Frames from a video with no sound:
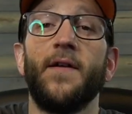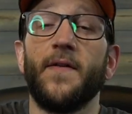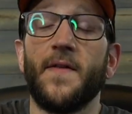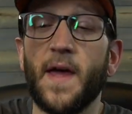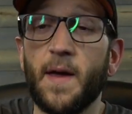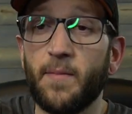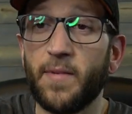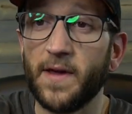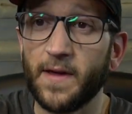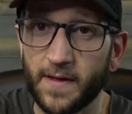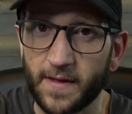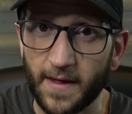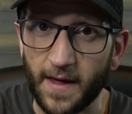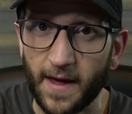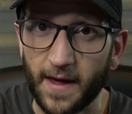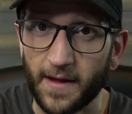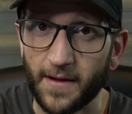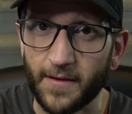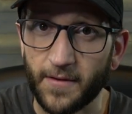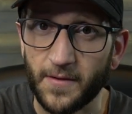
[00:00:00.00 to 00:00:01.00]
that being
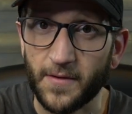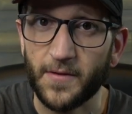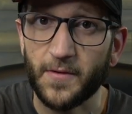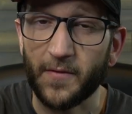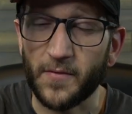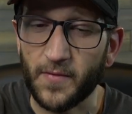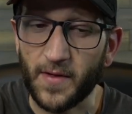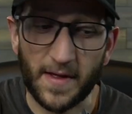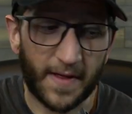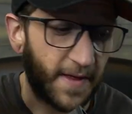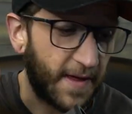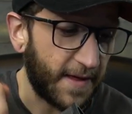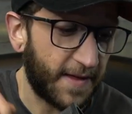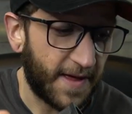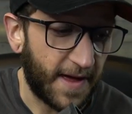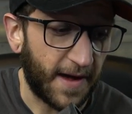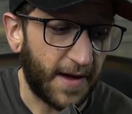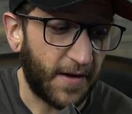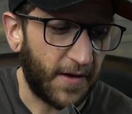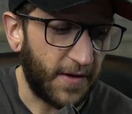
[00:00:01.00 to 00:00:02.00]
said, let's uh,
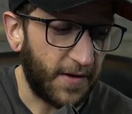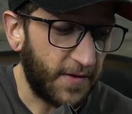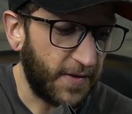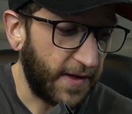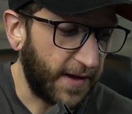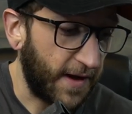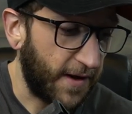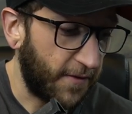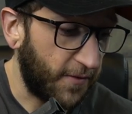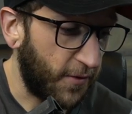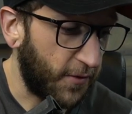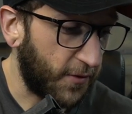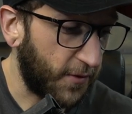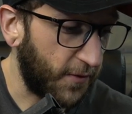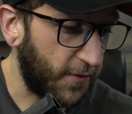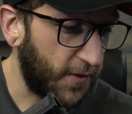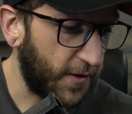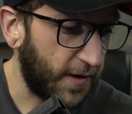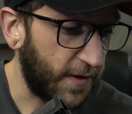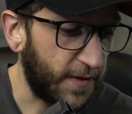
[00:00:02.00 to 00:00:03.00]
take a like a
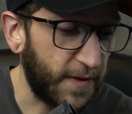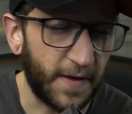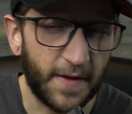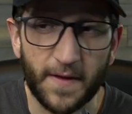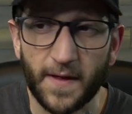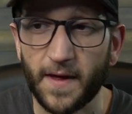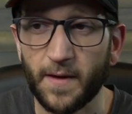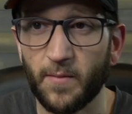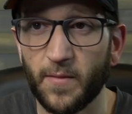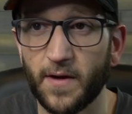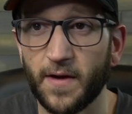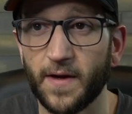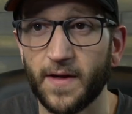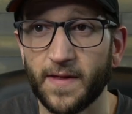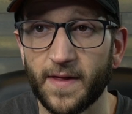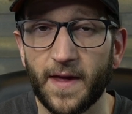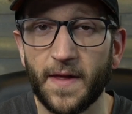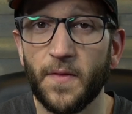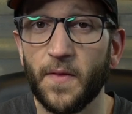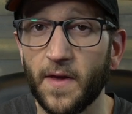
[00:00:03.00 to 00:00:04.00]
closer look at this thing
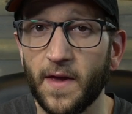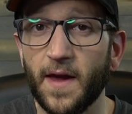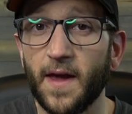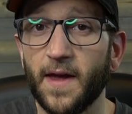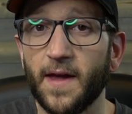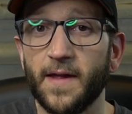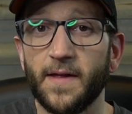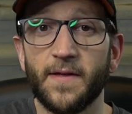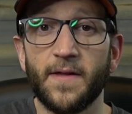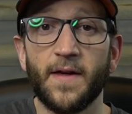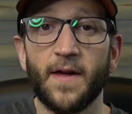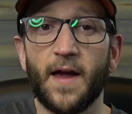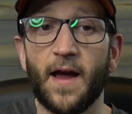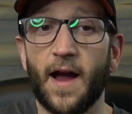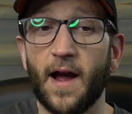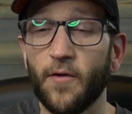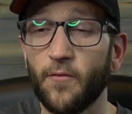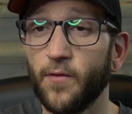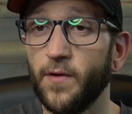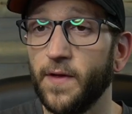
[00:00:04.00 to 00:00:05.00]
because in the end,
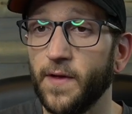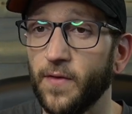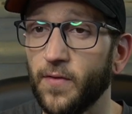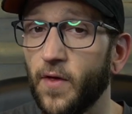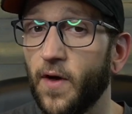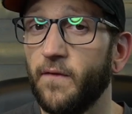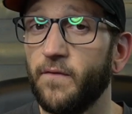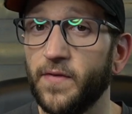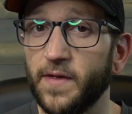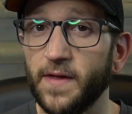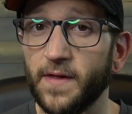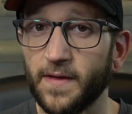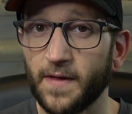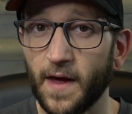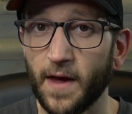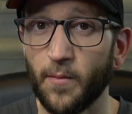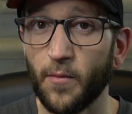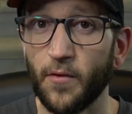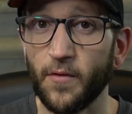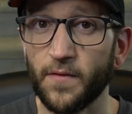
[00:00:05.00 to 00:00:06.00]
I really love these
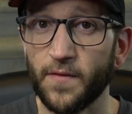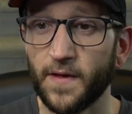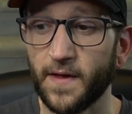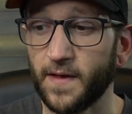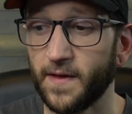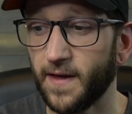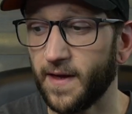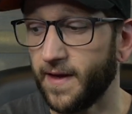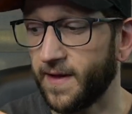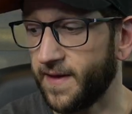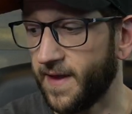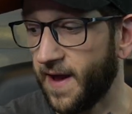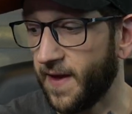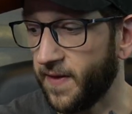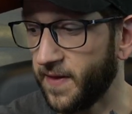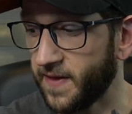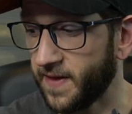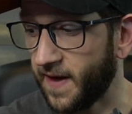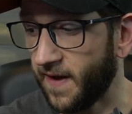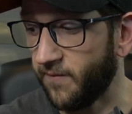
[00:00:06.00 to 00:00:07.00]
sabers, and uh,
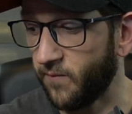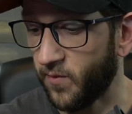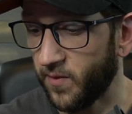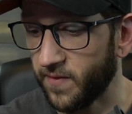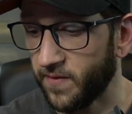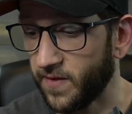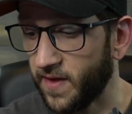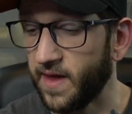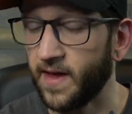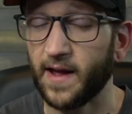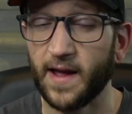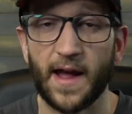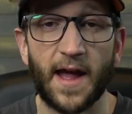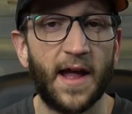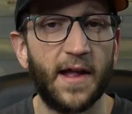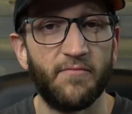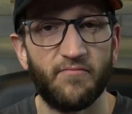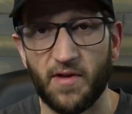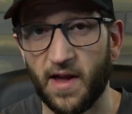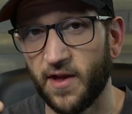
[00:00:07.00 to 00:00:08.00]
now that I've been like I
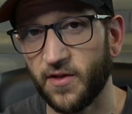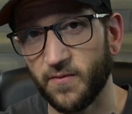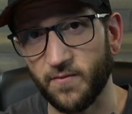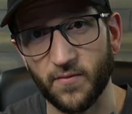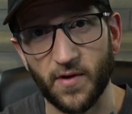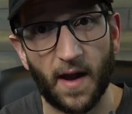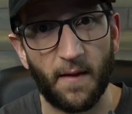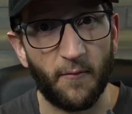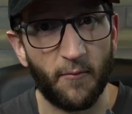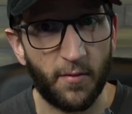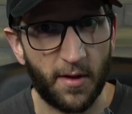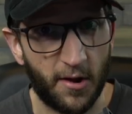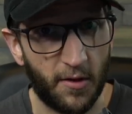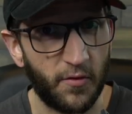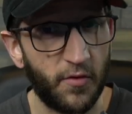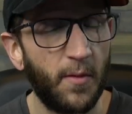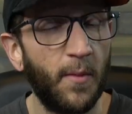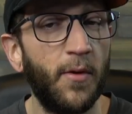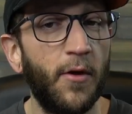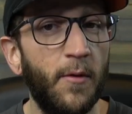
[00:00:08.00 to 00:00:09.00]
had had some time to play
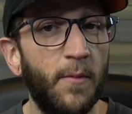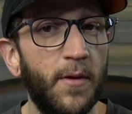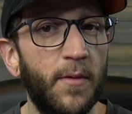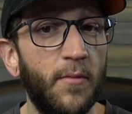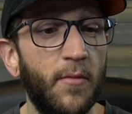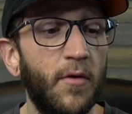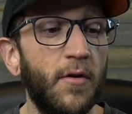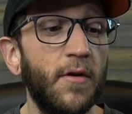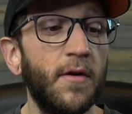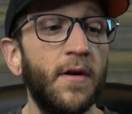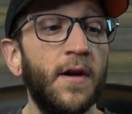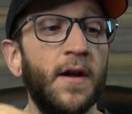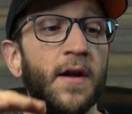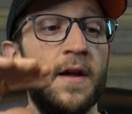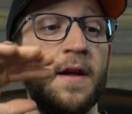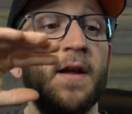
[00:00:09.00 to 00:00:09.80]
with them a little bit more.